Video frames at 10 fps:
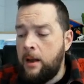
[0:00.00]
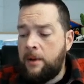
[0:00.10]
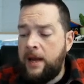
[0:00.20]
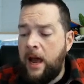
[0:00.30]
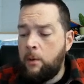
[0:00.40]

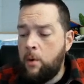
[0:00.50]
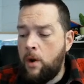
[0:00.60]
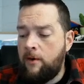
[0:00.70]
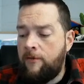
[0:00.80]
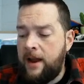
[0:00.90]
But now we
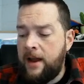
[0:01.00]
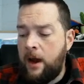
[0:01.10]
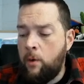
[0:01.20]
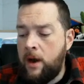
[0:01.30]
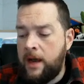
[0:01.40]
want to find
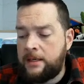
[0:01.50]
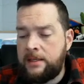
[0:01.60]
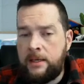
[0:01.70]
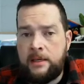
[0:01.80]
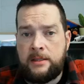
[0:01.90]
out what x
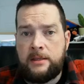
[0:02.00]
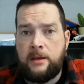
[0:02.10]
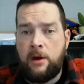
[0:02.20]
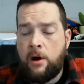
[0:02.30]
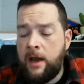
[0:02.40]
is,
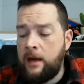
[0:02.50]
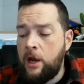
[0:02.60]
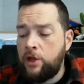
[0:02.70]
all right?